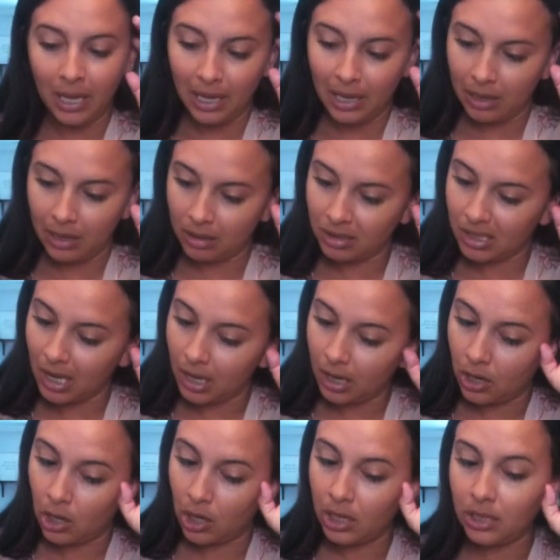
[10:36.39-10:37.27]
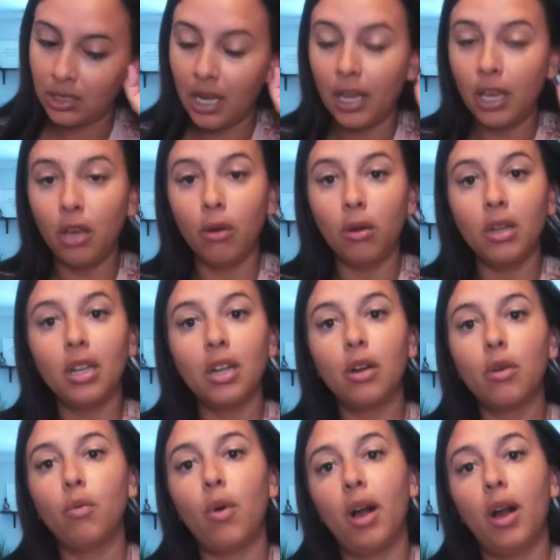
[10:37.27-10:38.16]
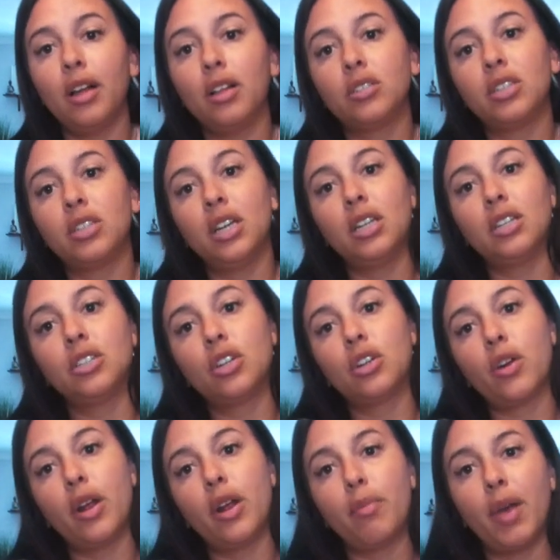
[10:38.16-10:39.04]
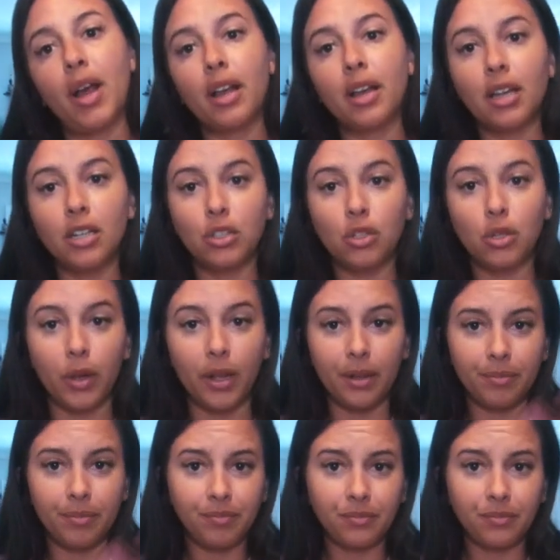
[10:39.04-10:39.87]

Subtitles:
it's like gonna take you a little while to integrate back into it.